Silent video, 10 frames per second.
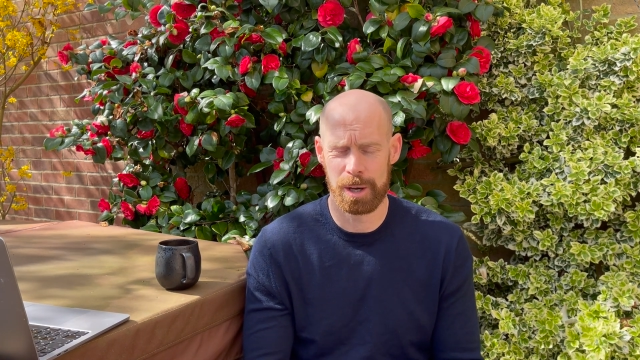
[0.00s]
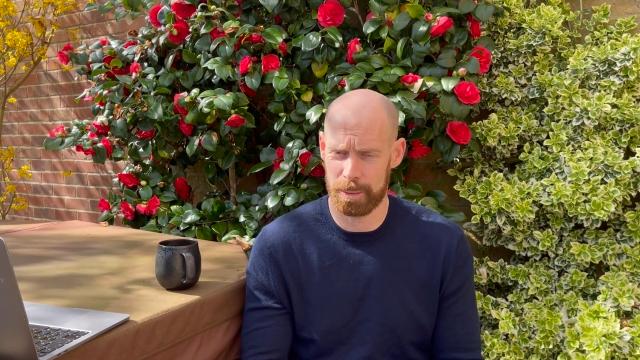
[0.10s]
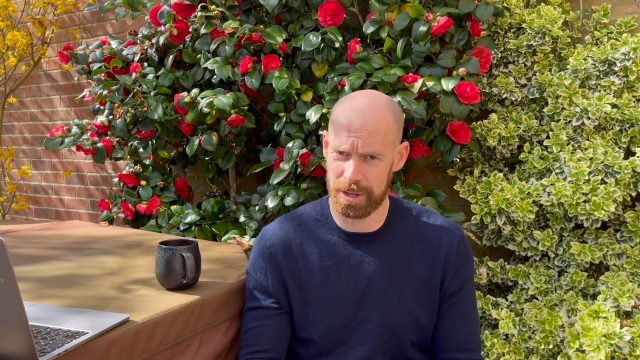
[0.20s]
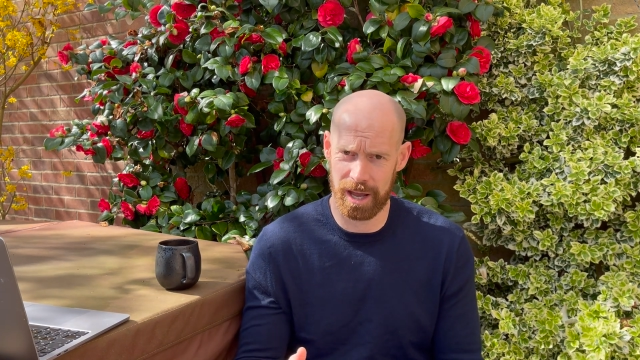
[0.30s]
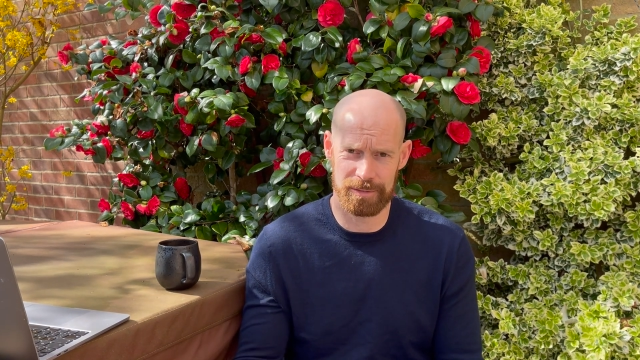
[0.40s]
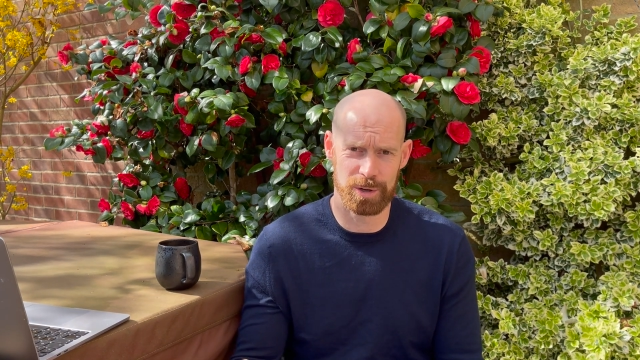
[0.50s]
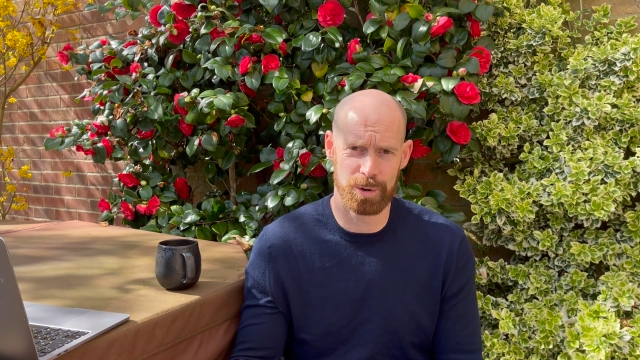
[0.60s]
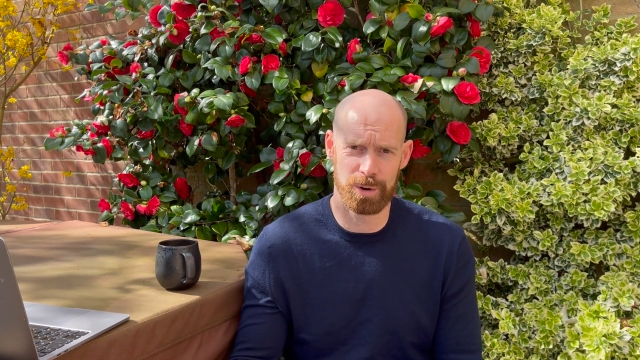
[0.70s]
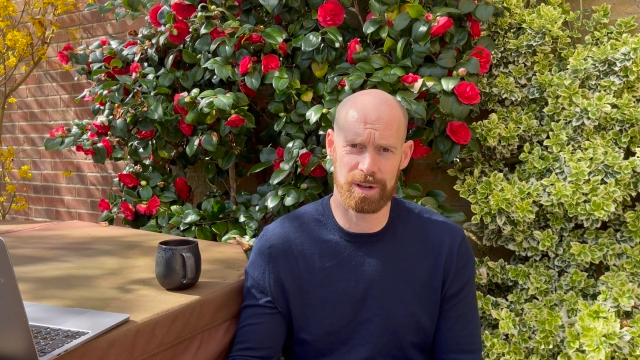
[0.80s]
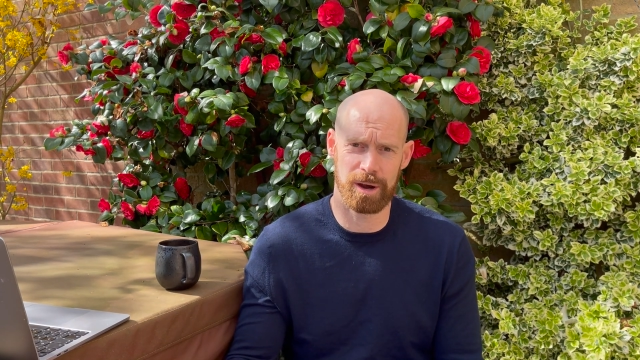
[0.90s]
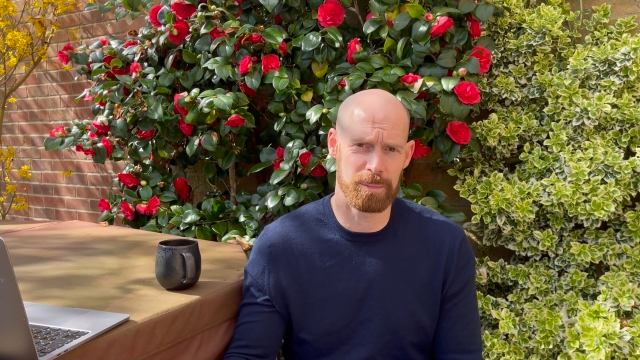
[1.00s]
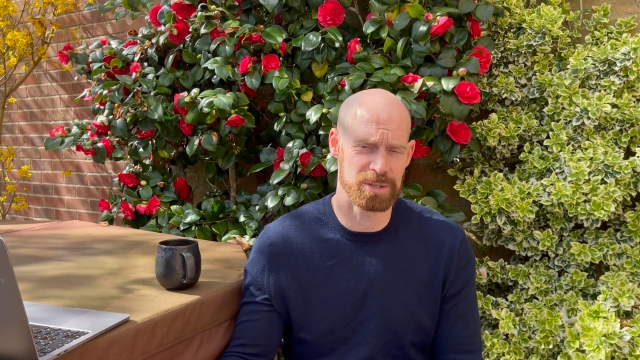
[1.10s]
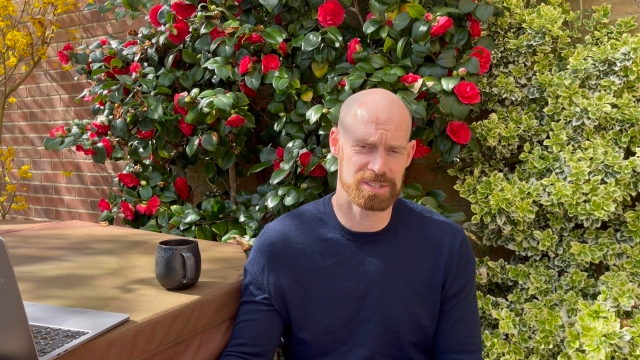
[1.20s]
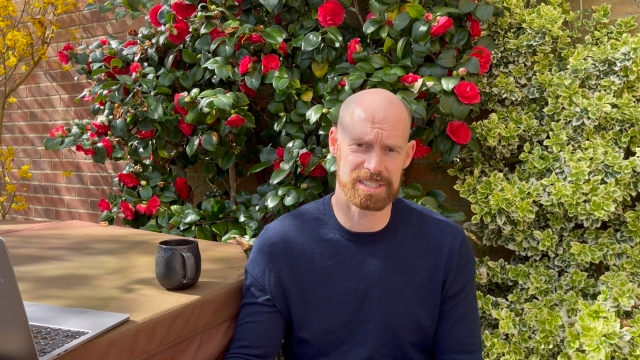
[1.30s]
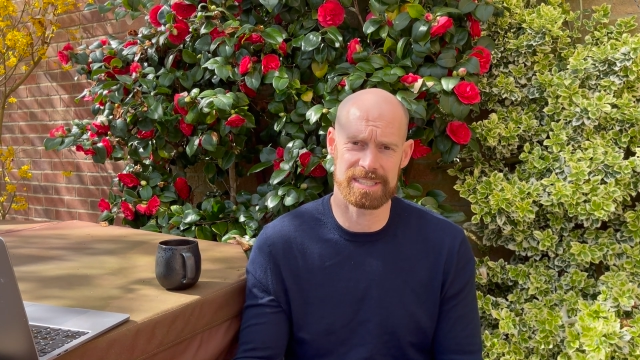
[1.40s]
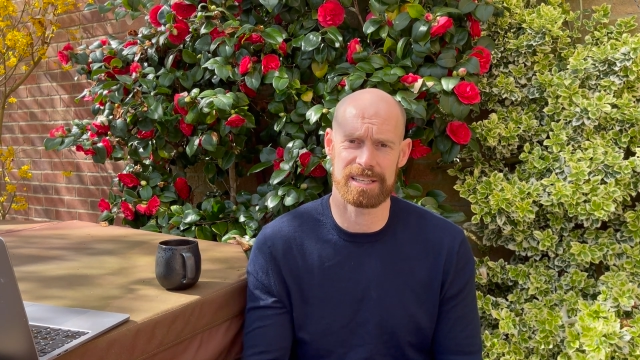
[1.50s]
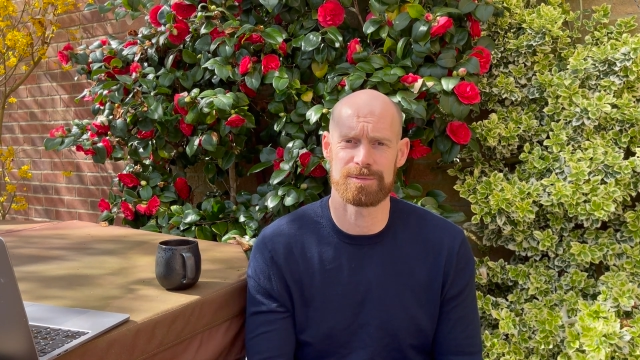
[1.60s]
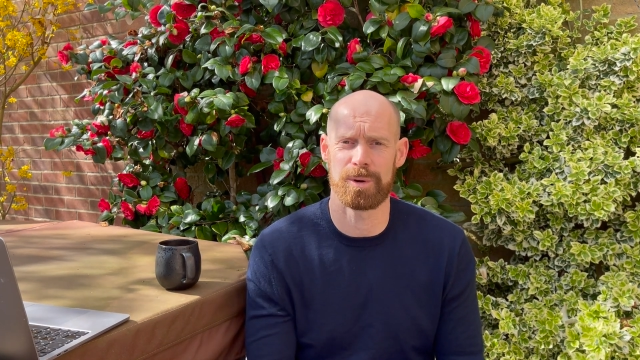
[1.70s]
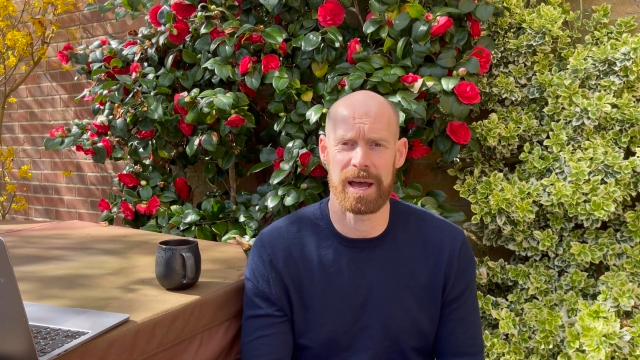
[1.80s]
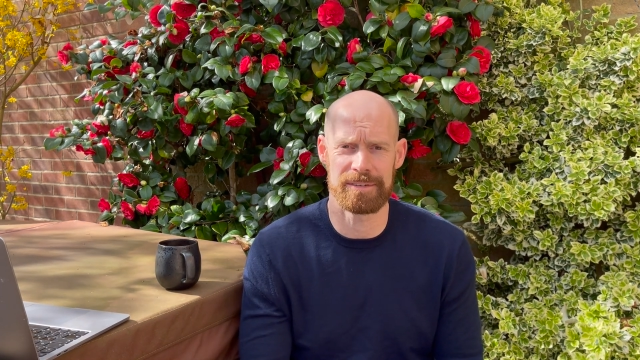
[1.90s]
with Ivan Lawler, our most
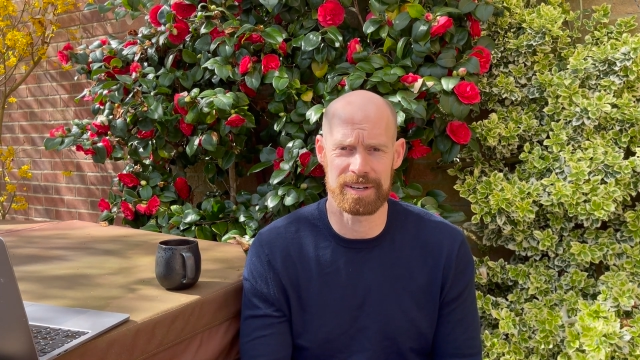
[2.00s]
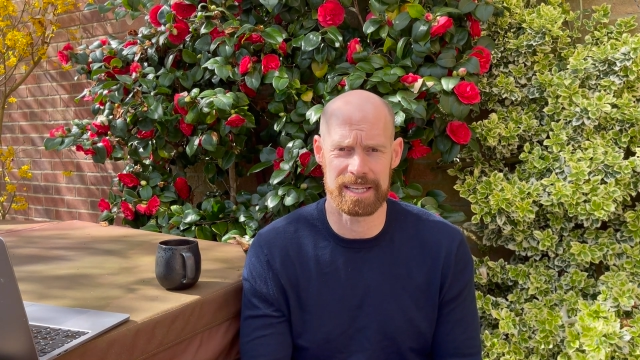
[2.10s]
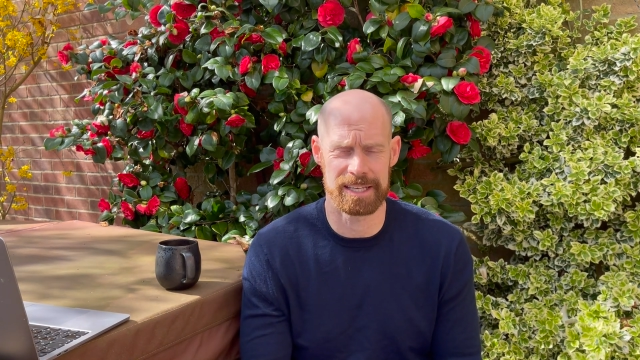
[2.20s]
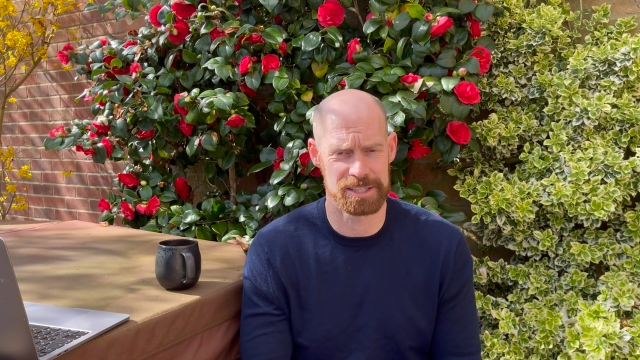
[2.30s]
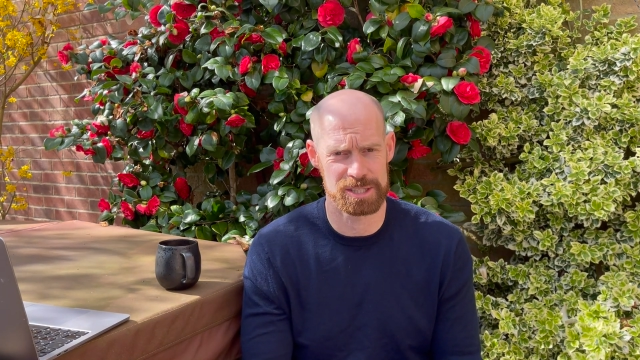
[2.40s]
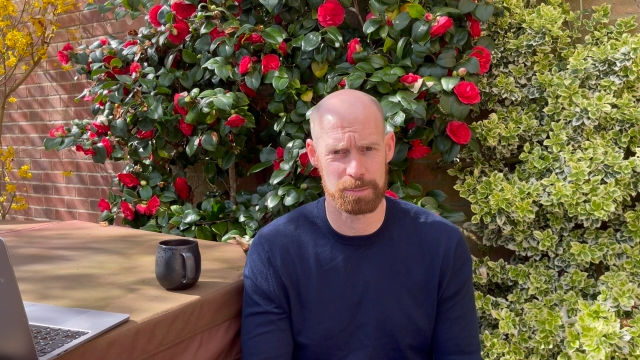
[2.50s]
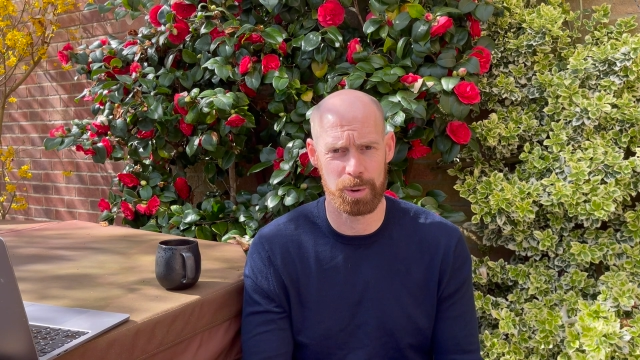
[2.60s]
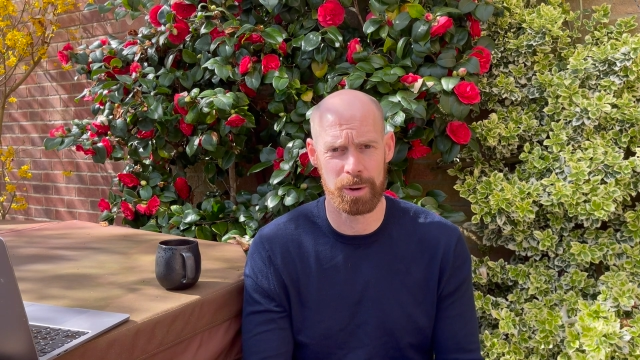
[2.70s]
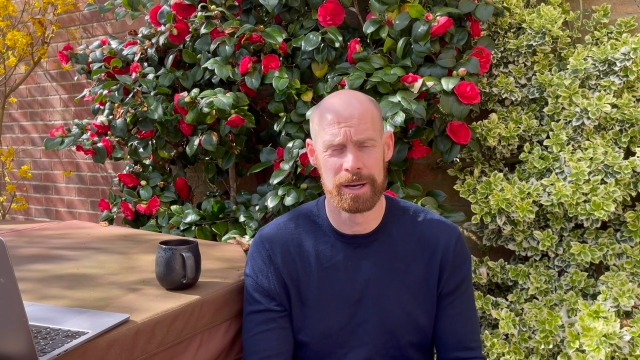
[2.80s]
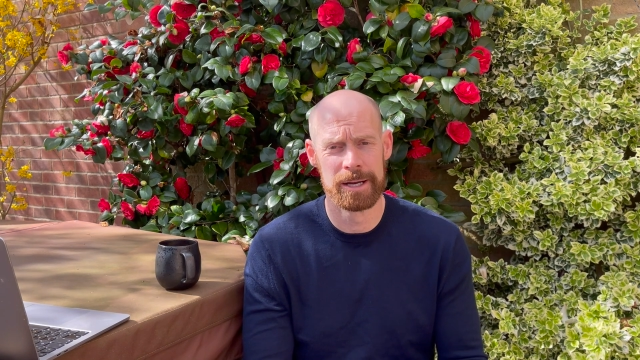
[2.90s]
successful athlete in the sport.